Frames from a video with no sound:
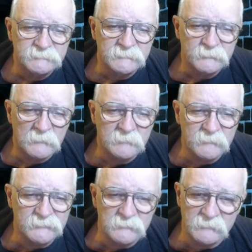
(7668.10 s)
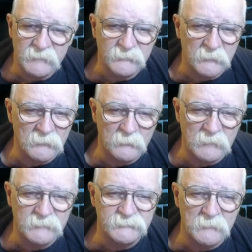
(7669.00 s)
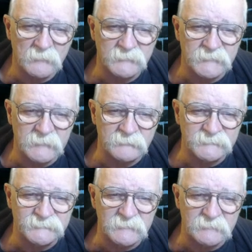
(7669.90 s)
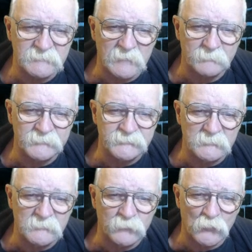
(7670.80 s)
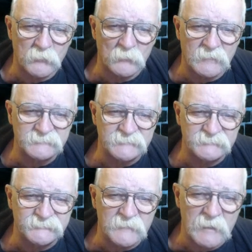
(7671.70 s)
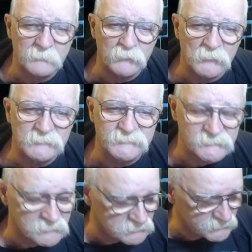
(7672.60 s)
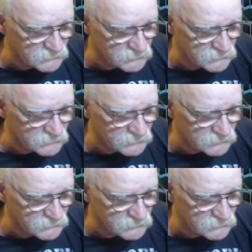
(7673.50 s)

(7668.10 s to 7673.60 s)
Just want to be sure. Okay, the only one I saw that even said it up until the point when I said stop was Cheryl.